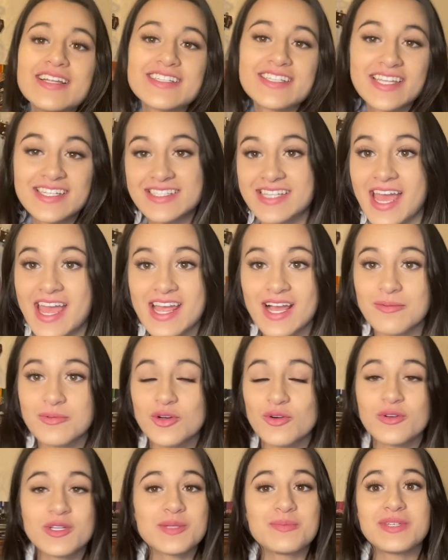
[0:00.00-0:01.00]
today I'm
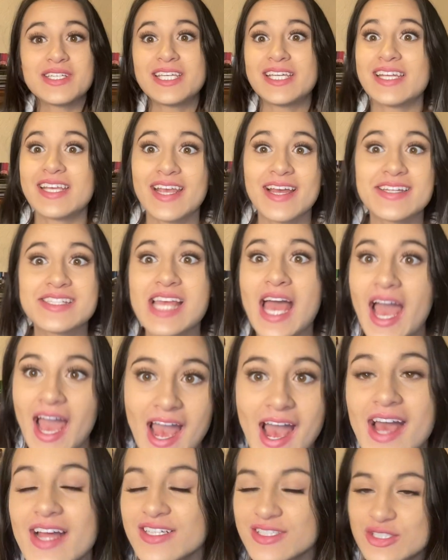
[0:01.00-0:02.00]
going to be getting a
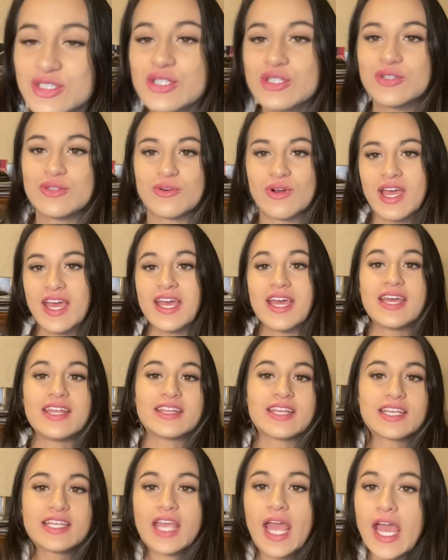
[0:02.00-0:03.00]
tattoo.
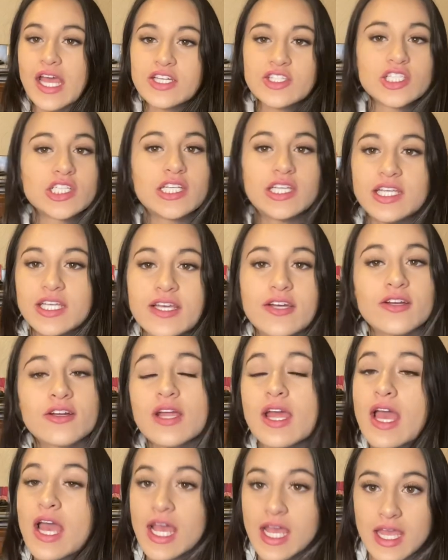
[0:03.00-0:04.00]
And the catch here
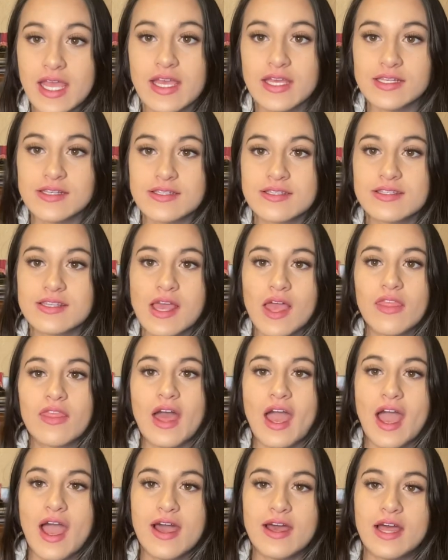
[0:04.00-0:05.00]
is
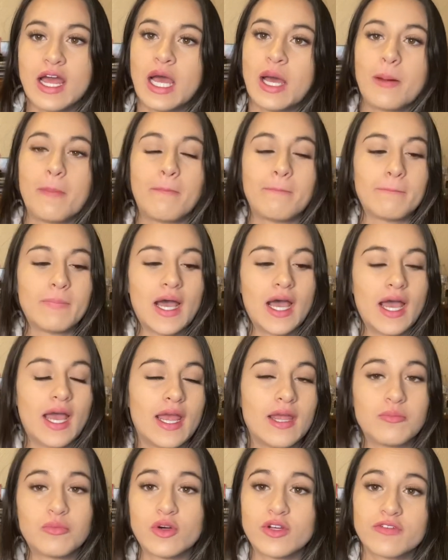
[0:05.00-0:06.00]
that
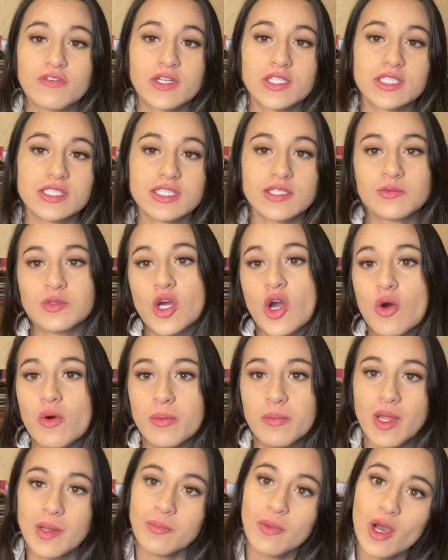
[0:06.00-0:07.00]
my boyfriend doesn't know
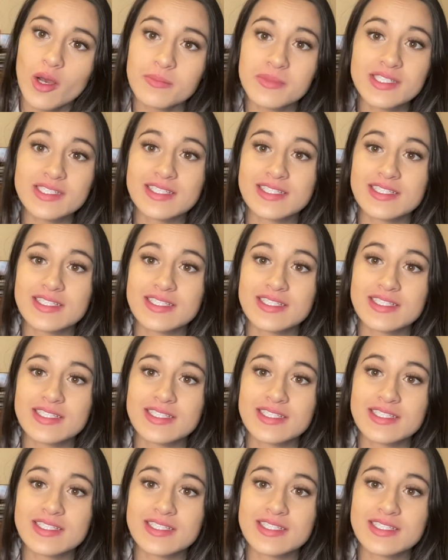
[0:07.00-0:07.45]
and my mom doesn't